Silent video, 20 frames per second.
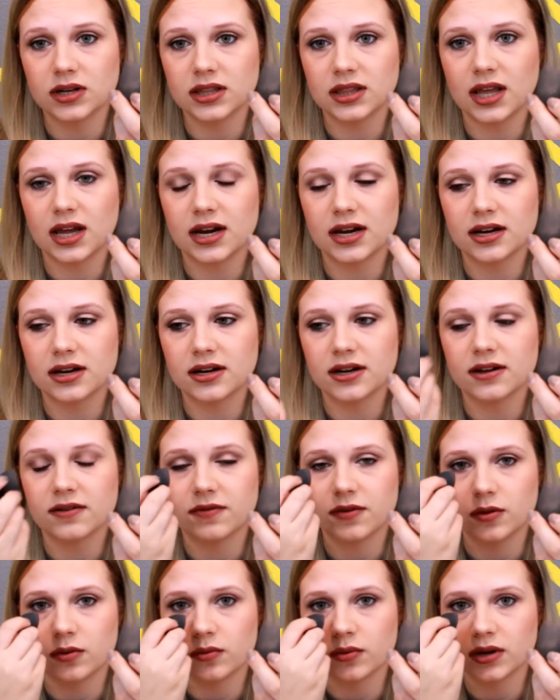in that area
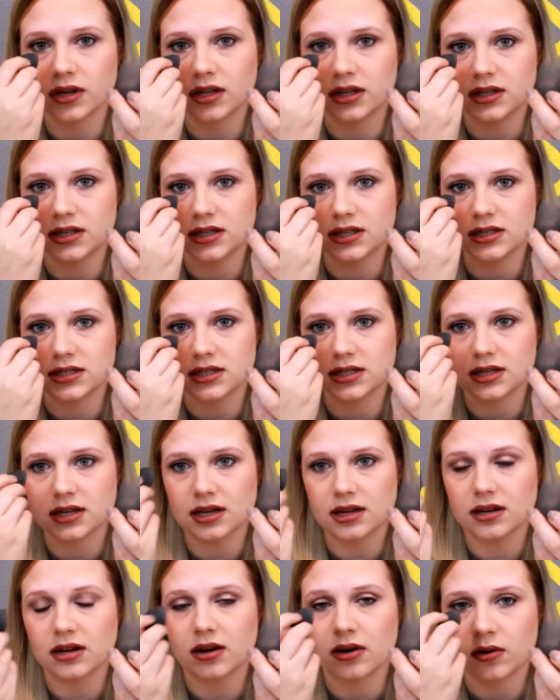if you really need
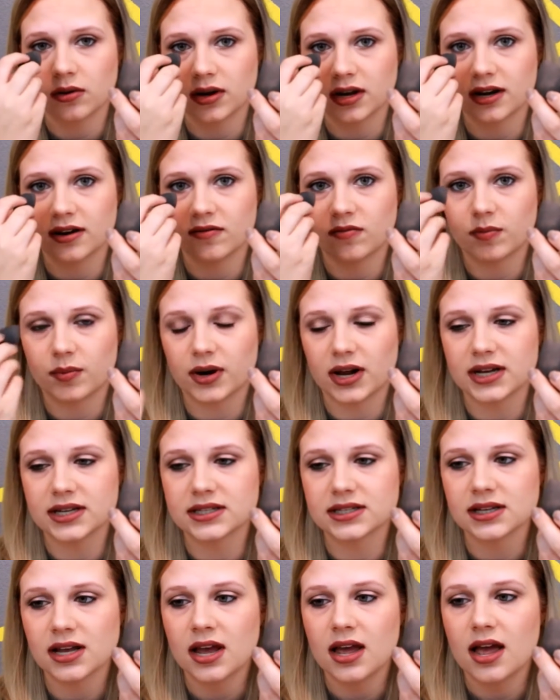to, you know, kind of
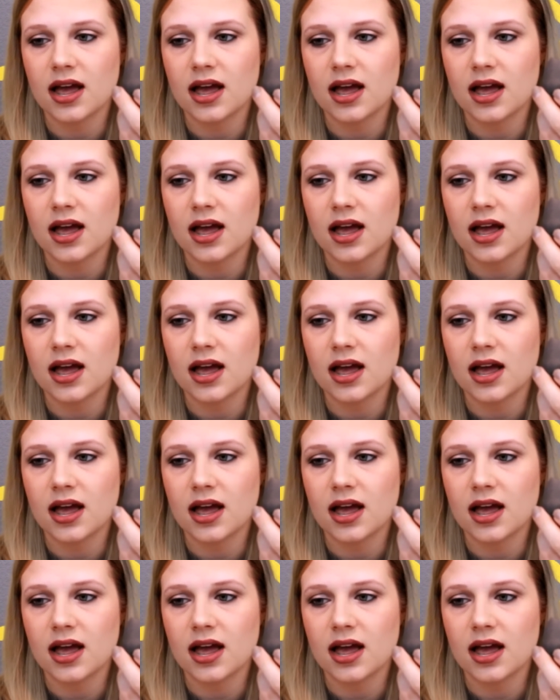press.